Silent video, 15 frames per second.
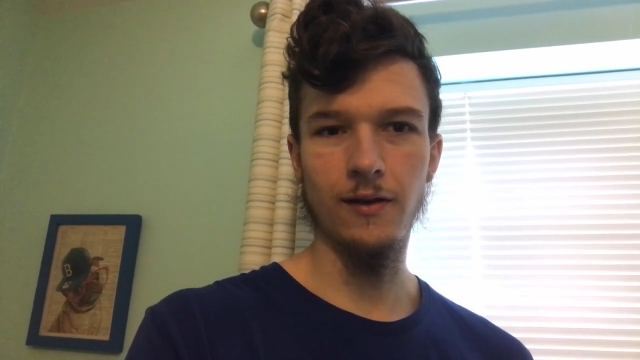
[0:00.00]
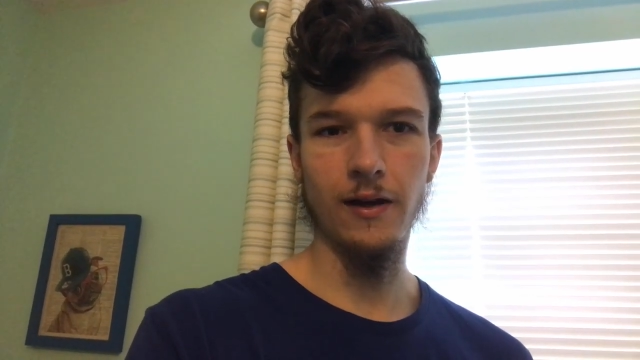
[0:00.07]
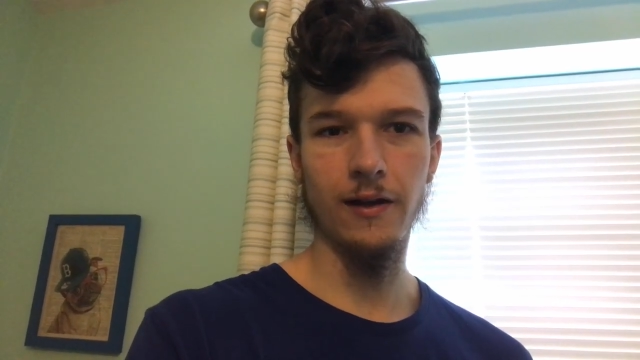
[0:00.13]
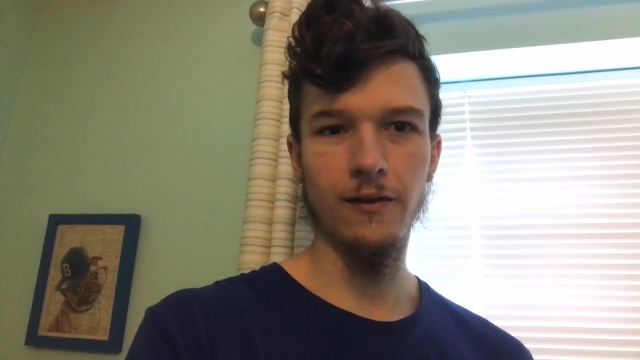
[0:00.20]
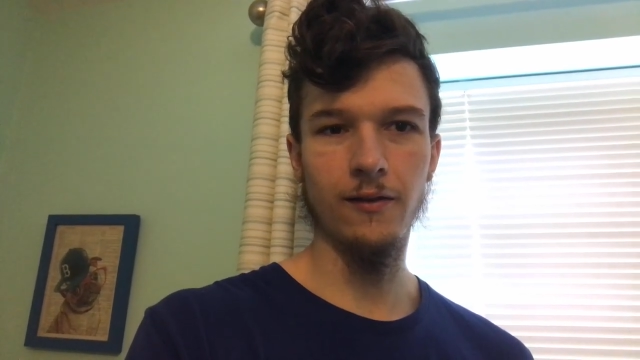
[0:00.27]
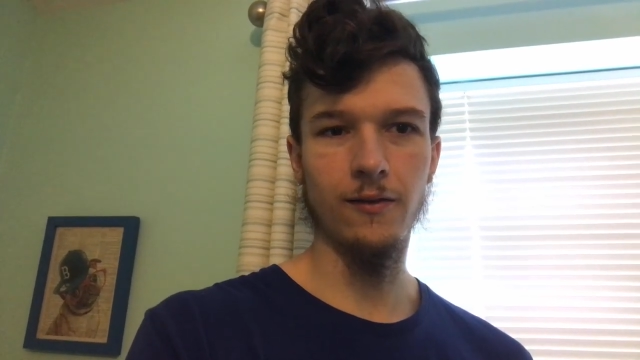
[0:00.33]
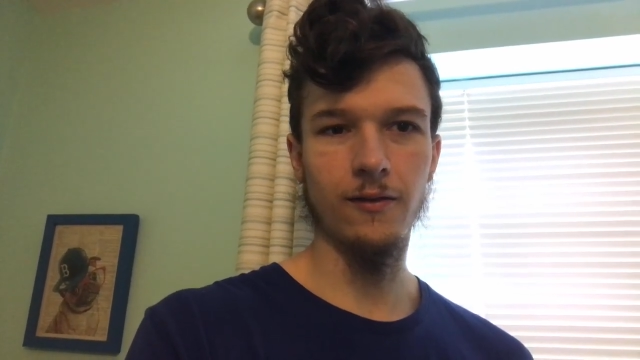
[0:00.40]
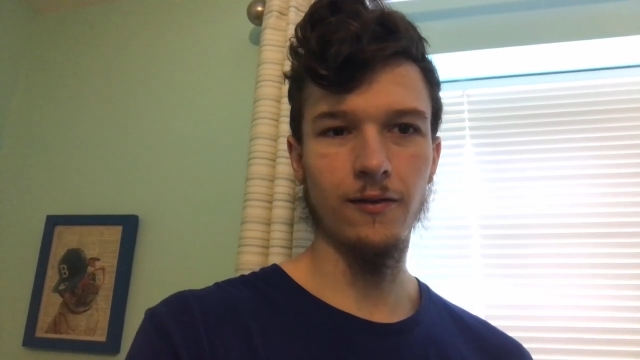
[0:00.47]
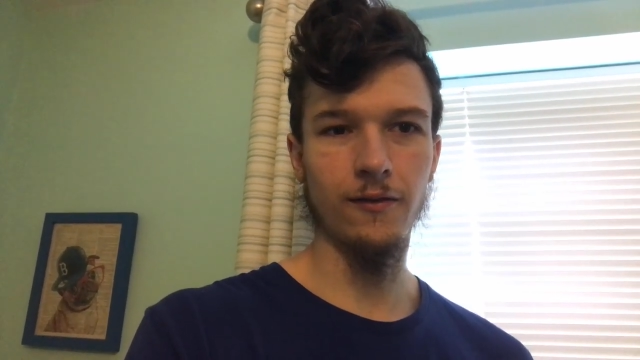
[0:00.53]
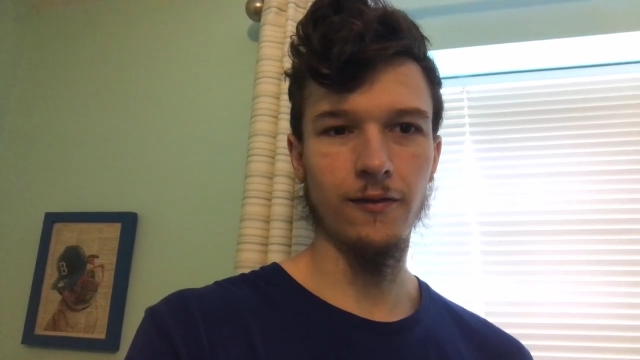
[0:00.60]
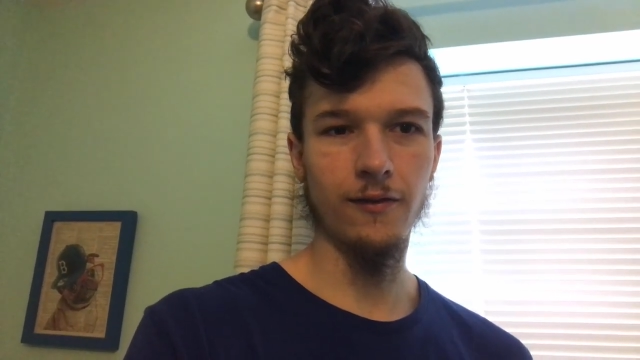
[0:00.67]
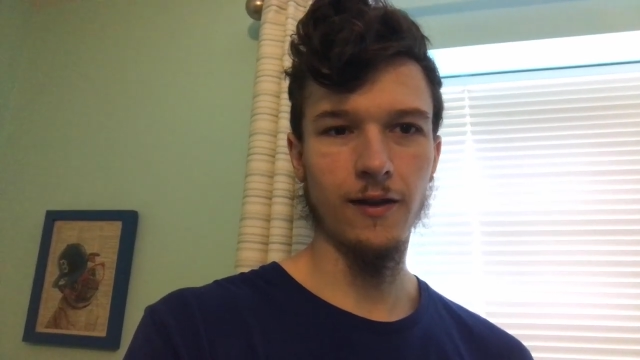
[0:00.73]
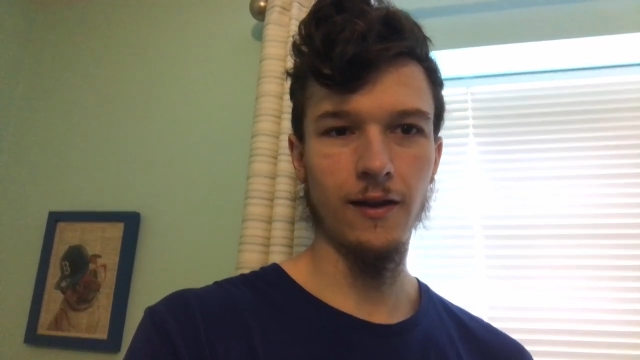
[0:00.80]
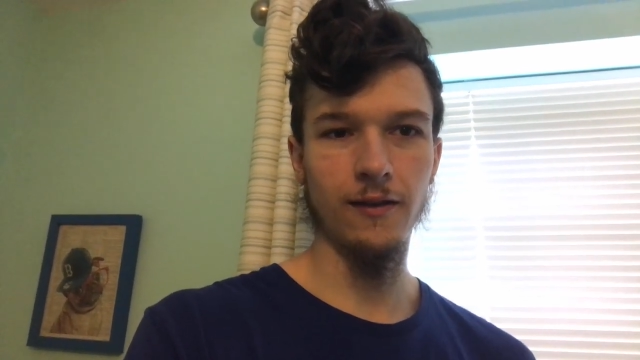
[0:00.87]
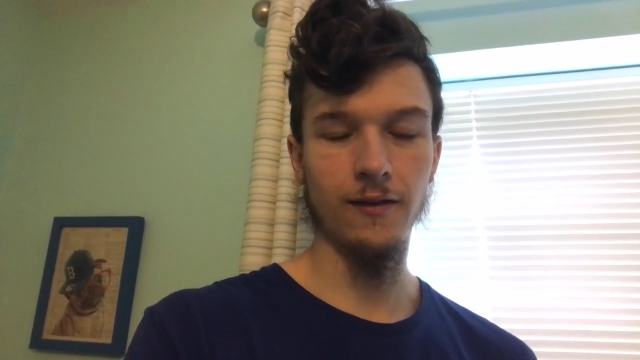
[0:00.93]
I don't
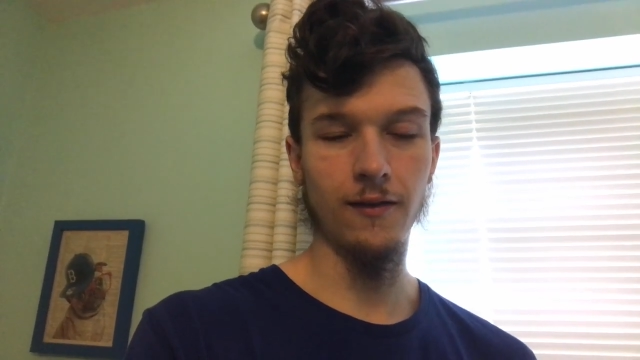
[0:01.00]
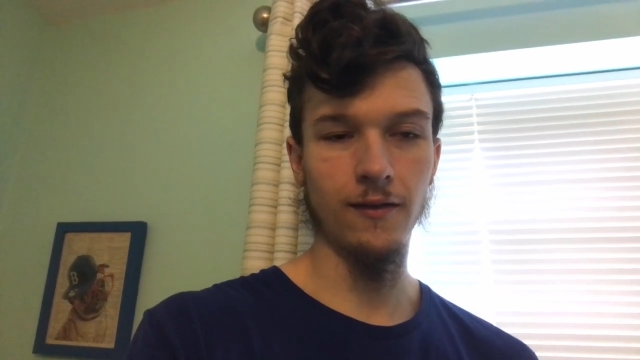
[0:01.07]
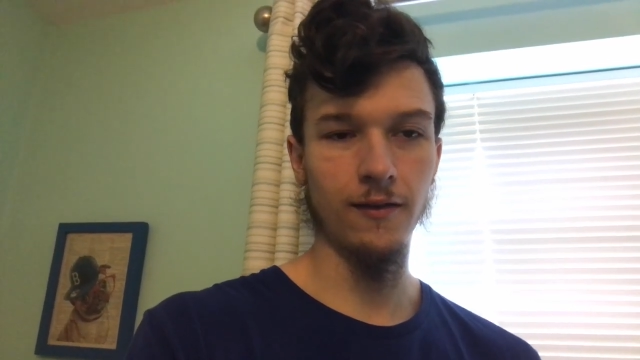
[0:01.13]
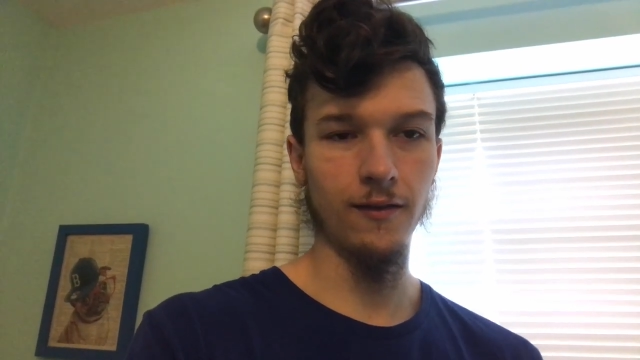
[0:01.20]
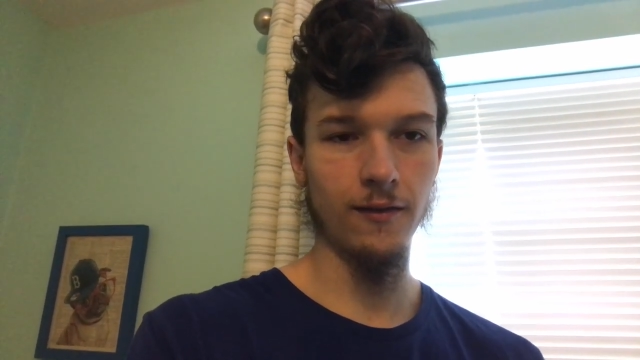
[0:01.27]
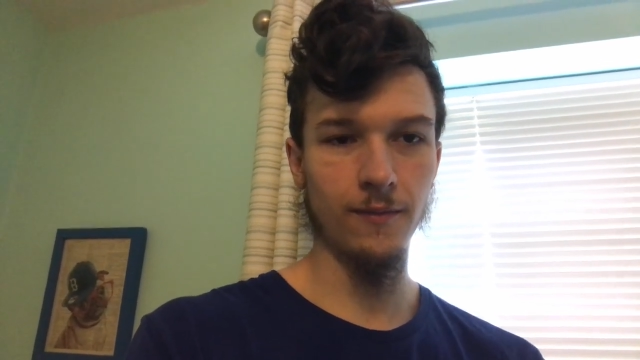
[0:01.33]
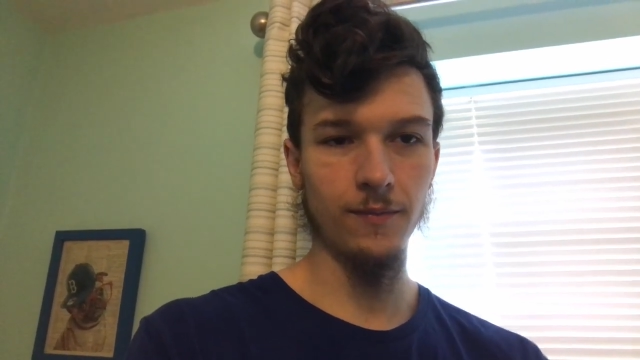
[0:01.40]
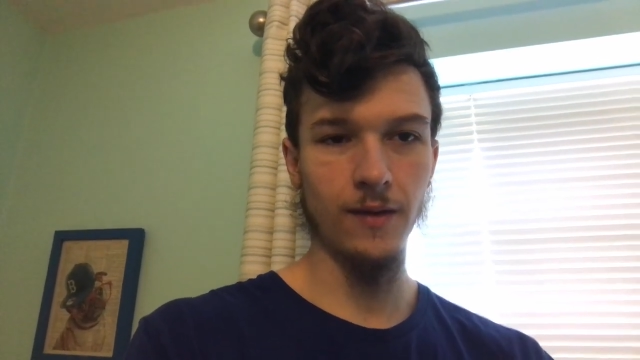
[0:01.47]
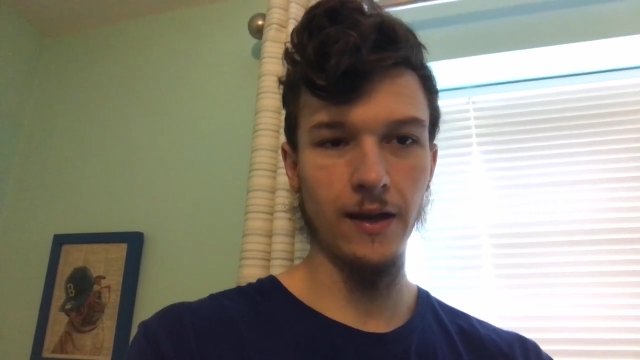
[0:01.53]
understand this.